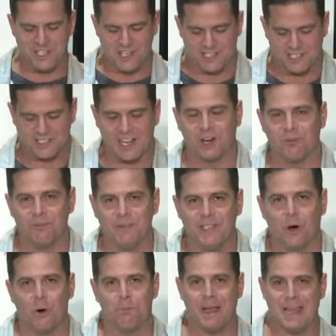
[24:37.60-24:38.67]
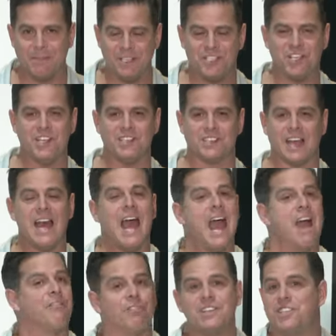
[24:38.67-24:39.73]
Jesus, help me. Oh, baby Jesus.
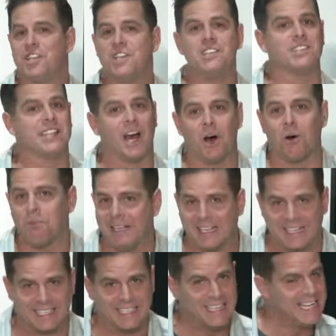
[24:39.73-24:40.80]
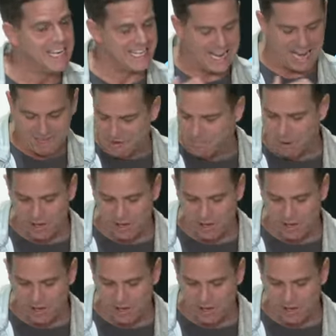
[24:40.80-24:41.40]
Every Jesus, help me. Like, every